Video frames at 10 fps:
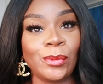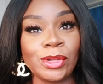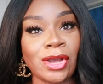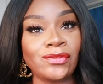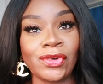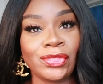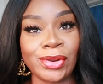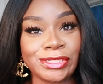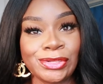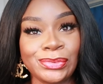and without further
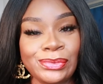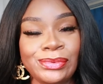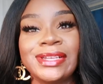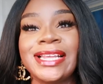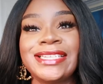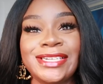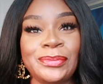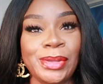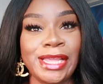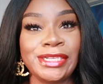ado, let's
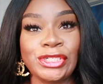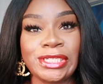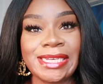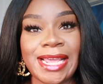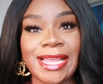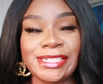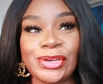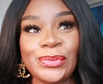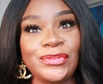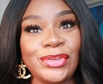jump into today's
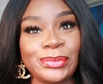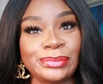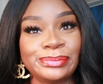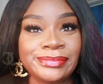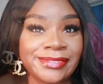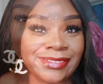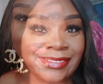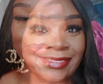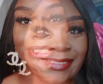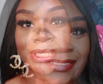review.
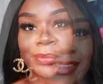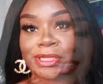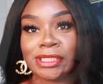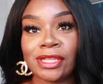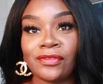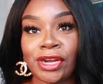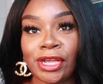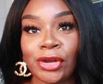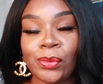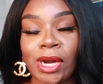Before we jump into the
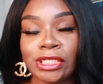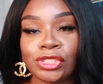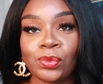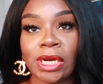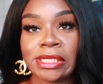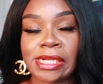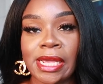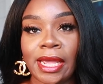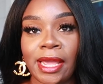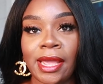video, I just want to
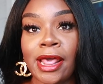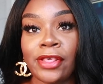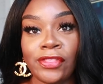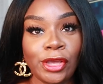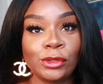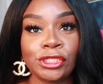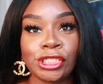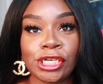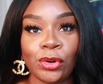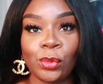say thank you to
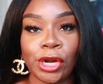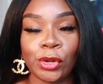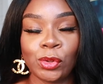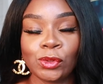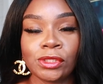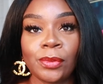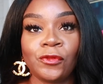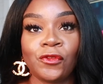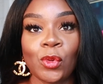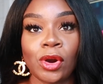Janelle Reynolds
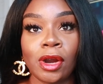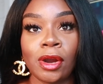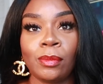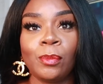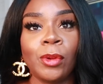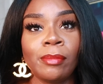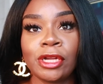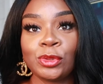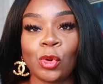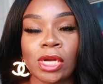for pretty
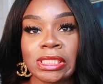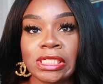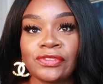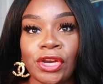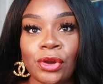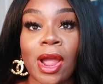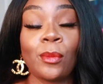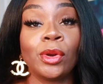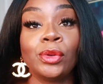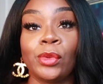much requesting this video. I
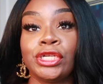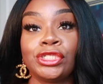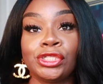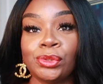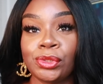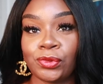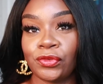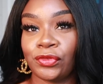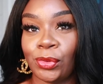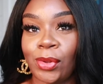really wanted to do this
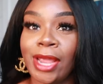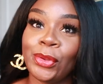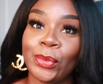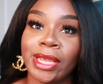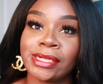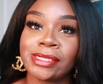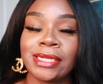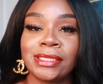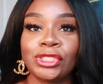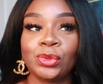review anyways. I
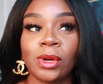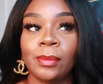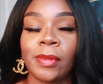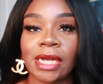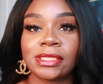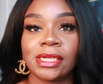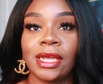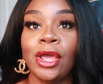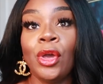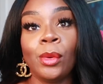did do an
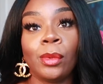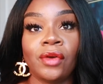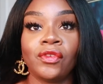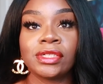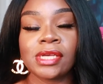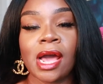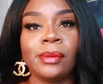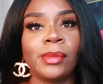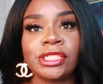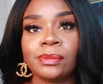unboxing when I first got it
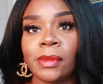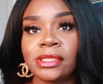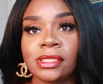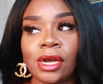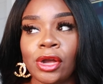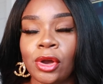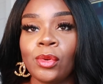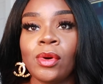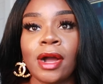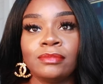months, months
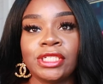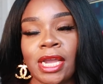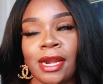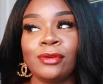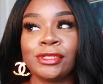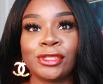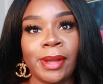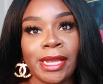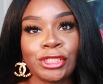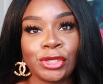ago. Um, check it out. It's on
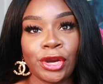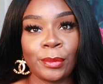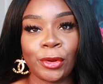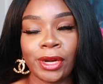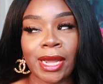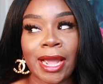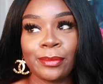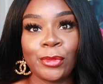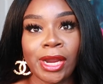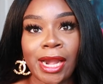my Instagram on
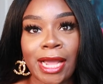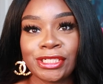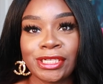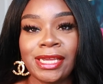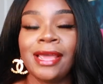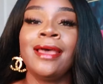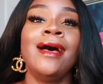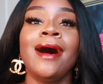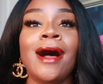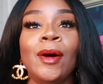I'm Morgan Ashley.
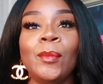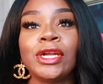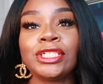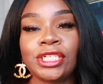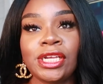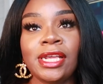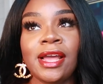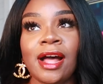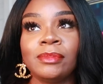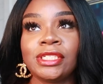Um, but she
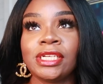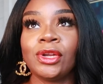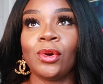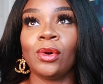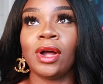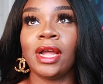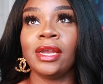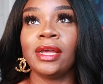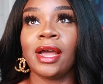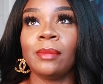commented
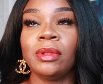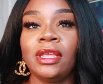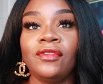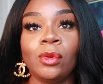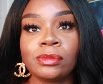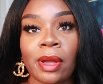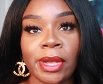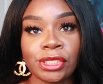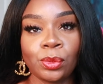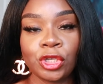on, I believe it was my
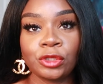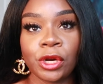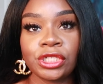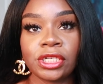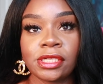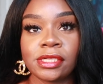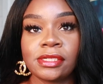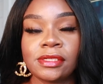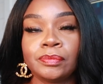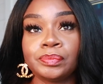best and worst
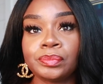purchases